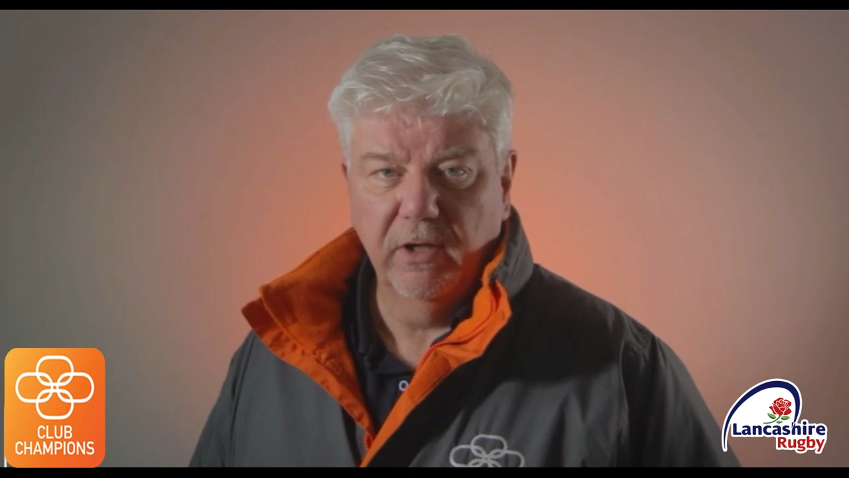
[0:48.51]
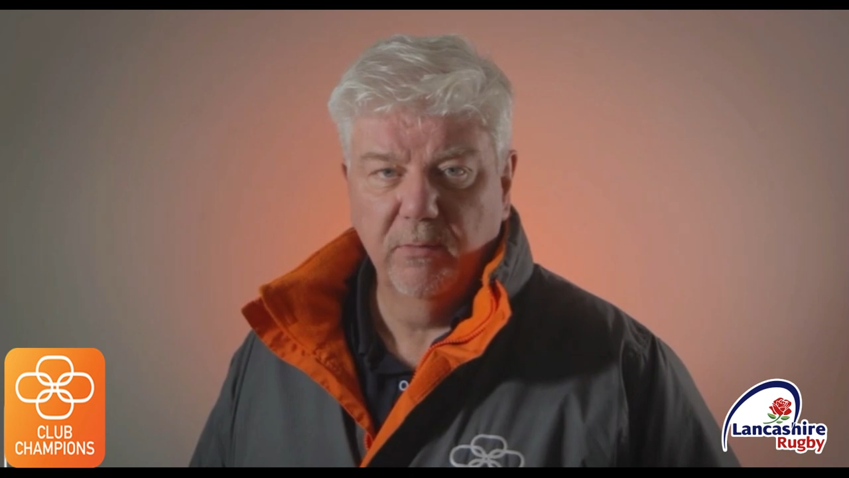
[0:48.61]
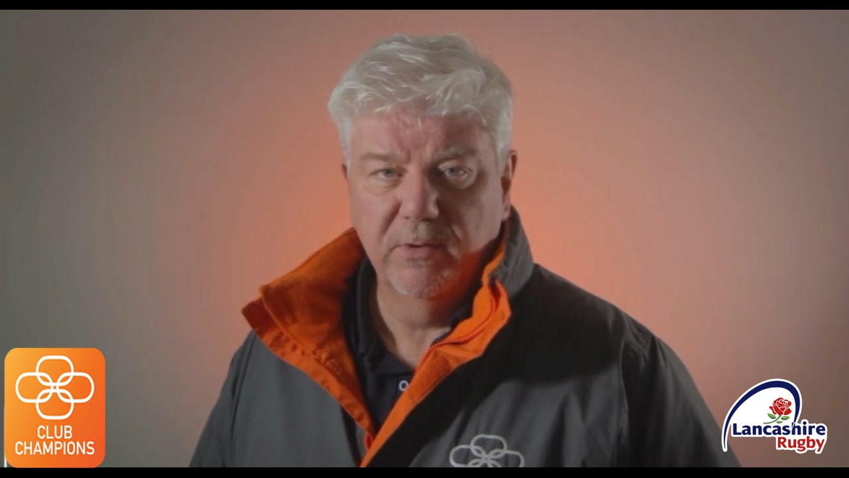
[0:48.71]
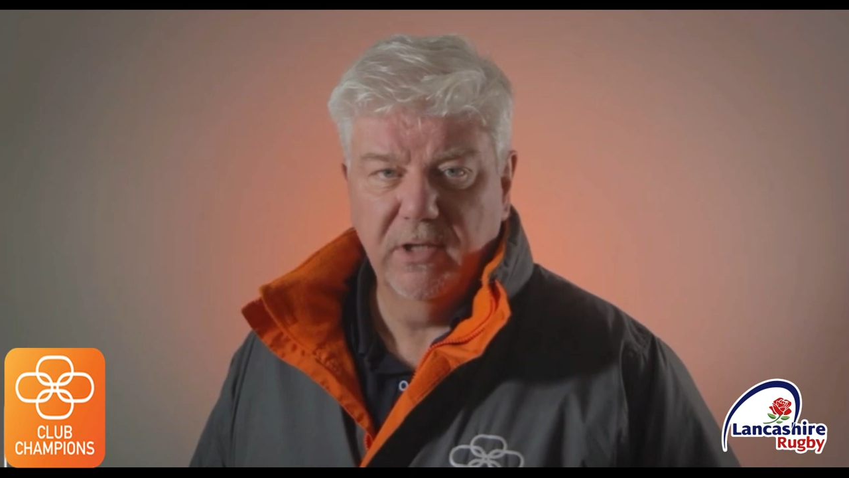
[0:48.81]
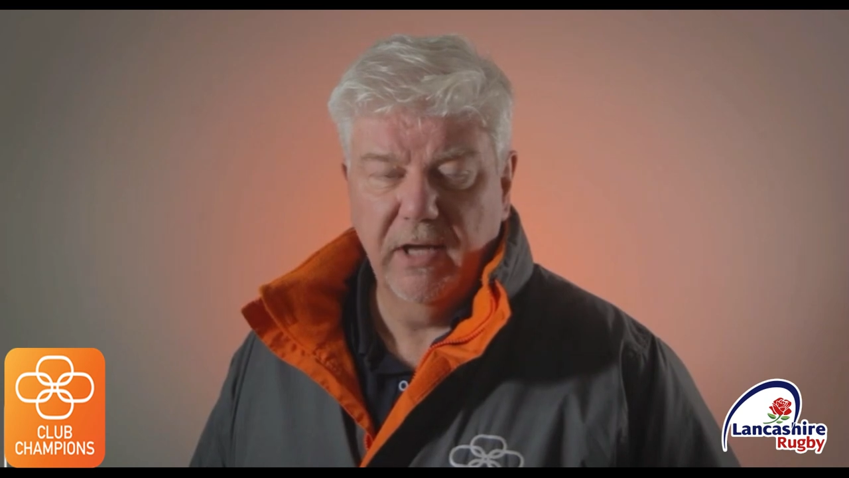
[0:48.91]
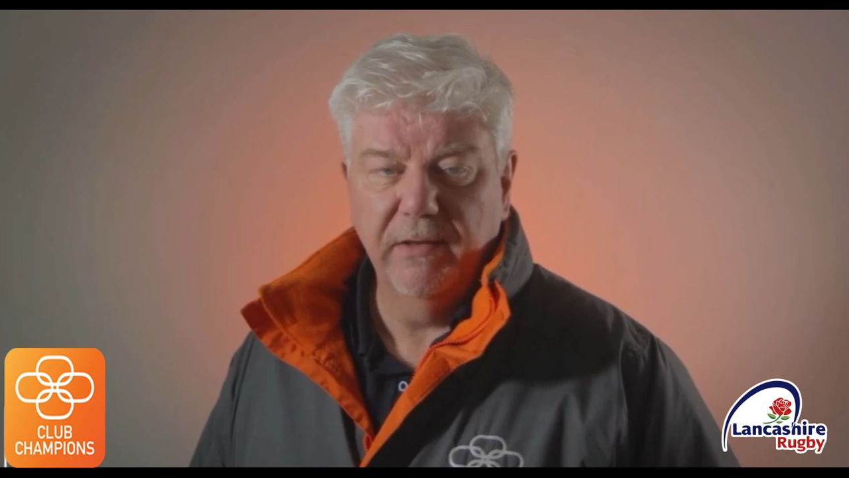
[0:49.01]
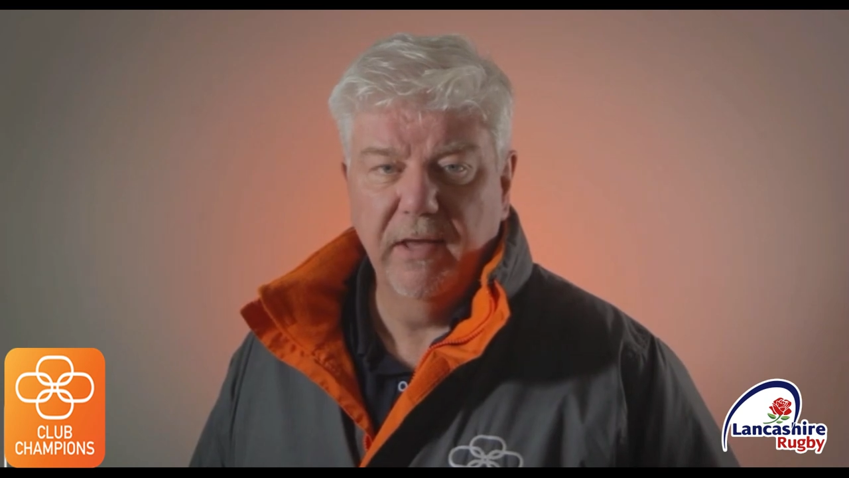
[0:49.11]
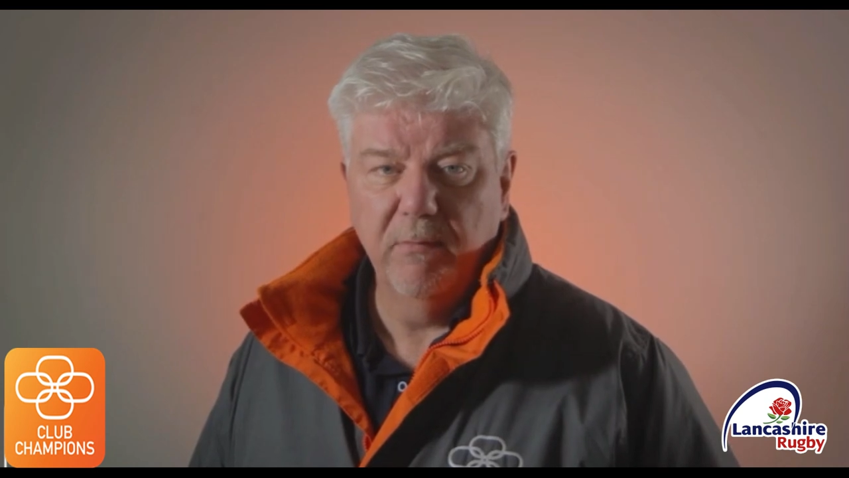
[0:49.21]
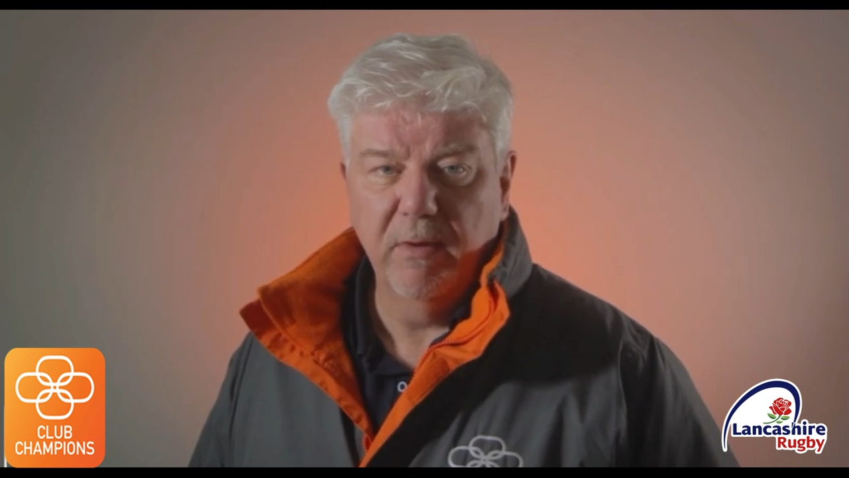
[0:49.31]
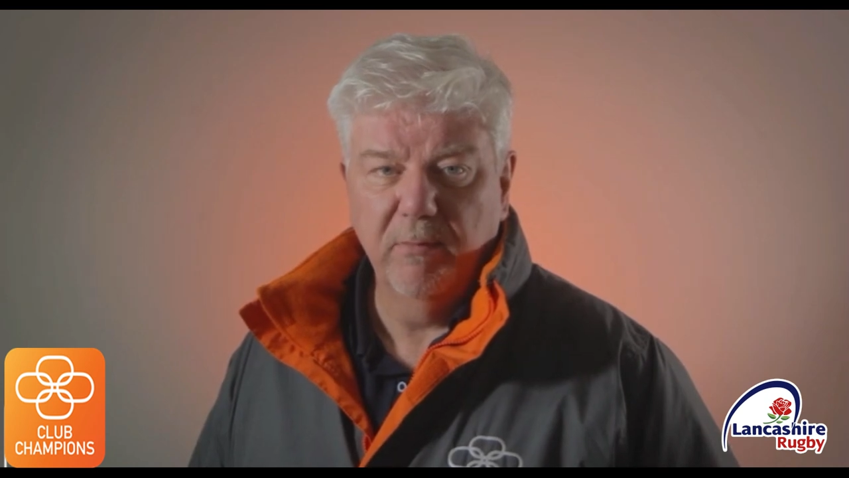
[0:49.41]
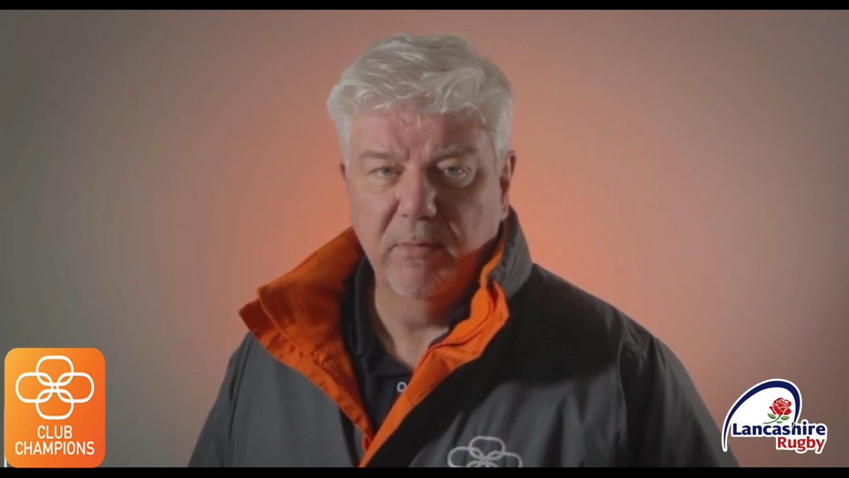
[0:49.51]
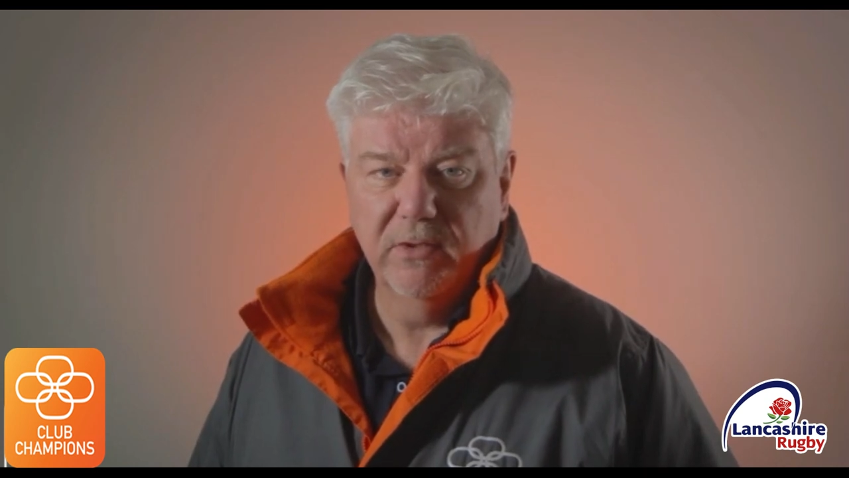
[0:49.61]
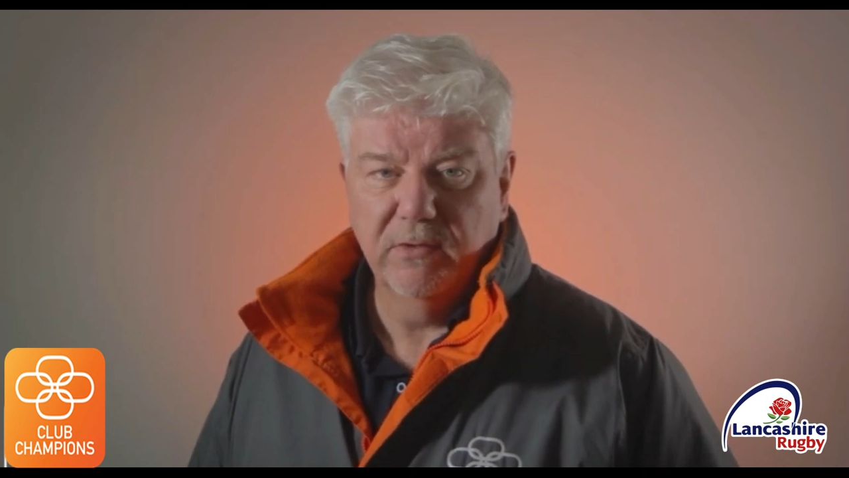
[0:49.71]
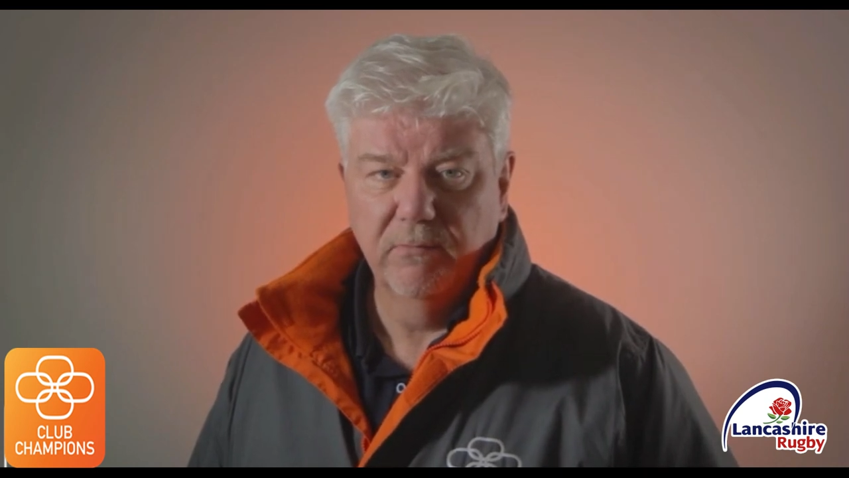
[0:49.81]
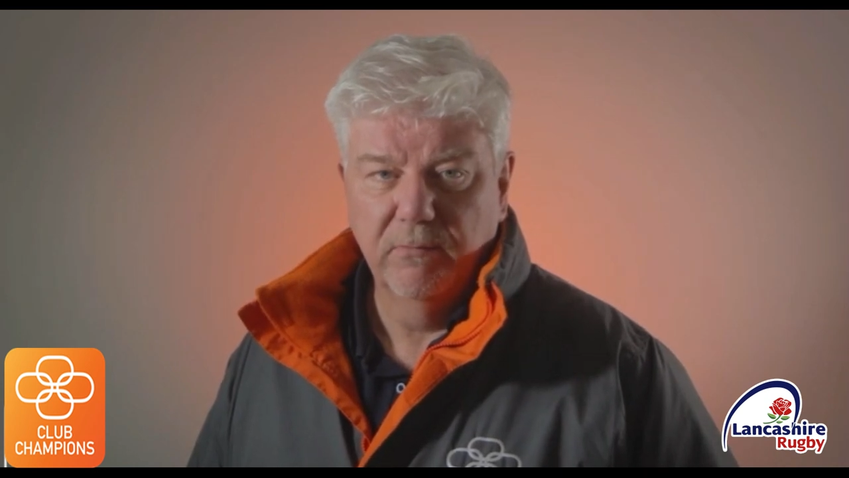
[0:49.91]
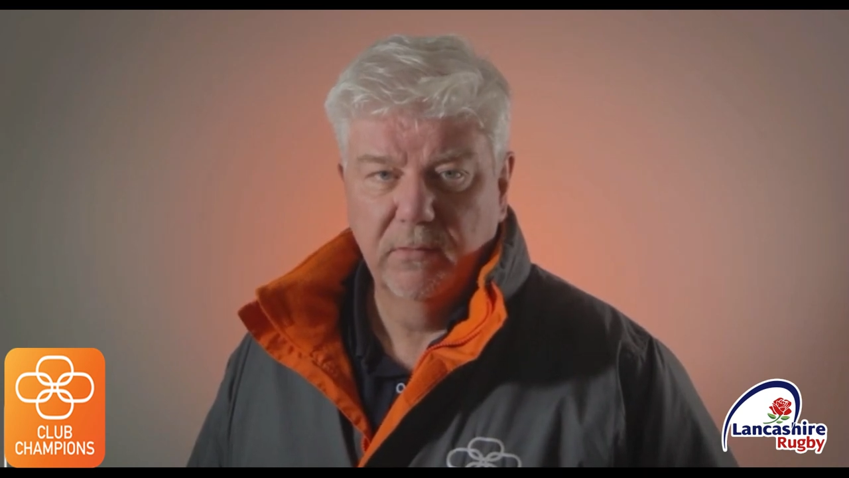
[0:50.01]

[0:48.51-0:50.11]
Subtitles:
clubs and their members.